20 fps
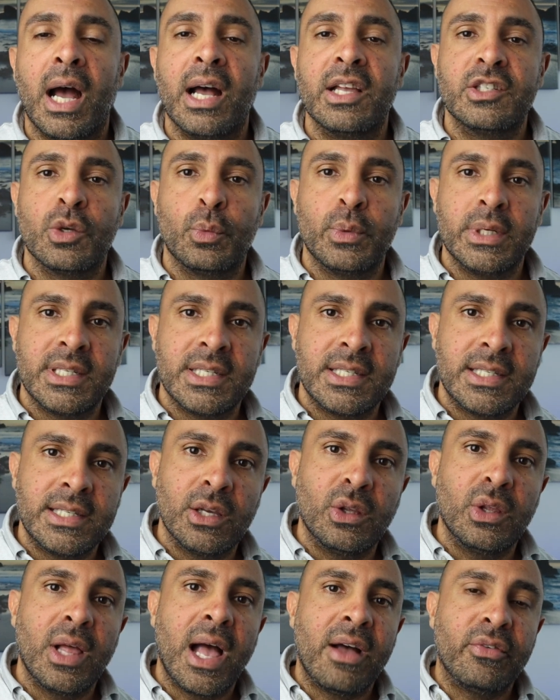So we
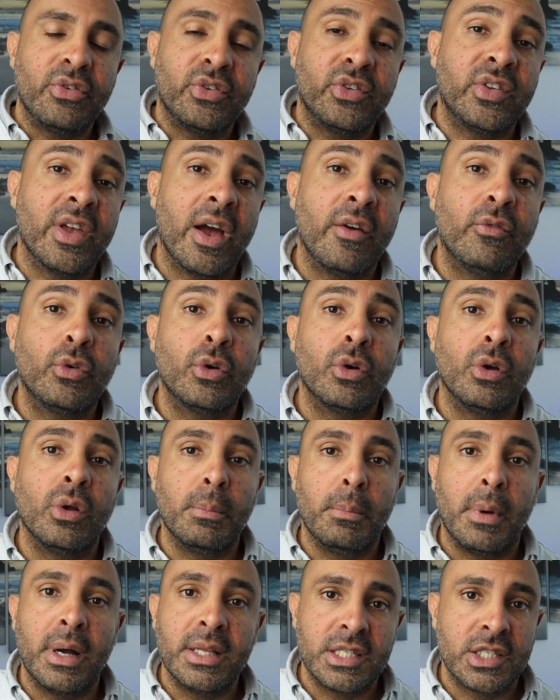still have several
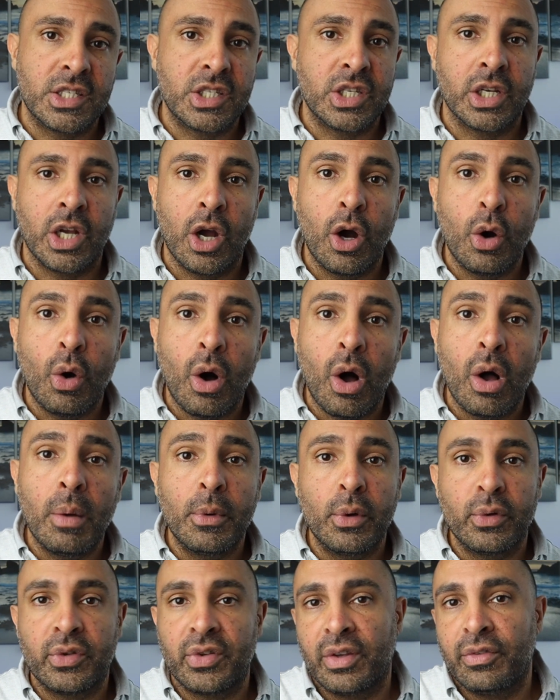months to go,
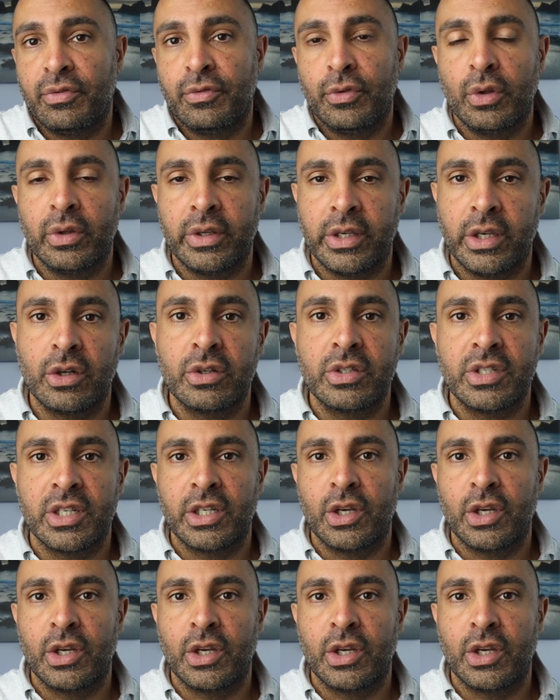almost a full year to